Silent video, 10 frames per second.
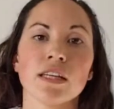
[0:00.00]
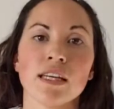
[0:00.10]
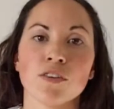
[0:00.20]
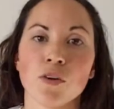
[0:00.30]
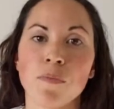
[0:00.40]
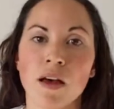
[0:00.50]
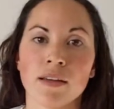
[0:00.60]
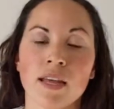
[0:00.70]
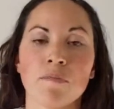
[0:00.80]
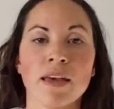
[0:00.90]
in your
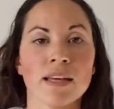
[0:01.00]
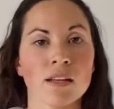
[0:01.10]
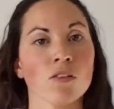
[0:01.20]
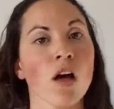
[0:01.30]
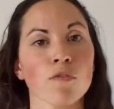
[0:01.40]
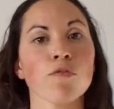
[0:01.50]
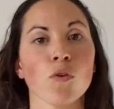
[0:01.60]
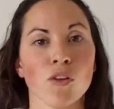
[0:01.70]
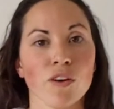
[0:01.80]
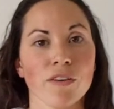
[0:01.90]
bun and make it a lot
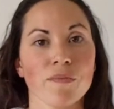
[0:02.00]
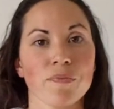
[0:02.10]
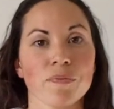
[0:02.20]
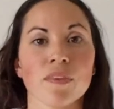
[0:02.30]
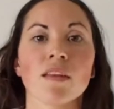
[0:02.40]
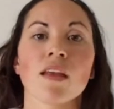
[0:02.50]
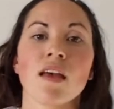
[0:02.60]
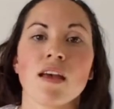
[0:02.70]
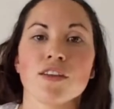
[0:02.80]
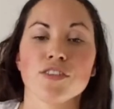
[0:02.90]
fuller.
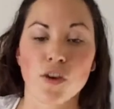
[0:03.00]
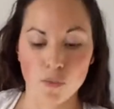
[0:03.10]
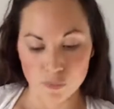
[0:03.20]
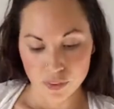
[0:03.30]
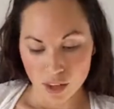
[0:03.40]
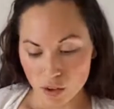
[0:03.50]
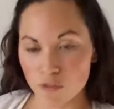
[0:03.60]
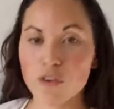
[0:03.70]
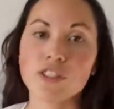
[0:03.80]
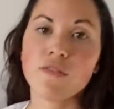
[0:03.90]
So
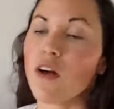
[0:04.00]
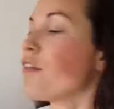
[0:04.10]
first of all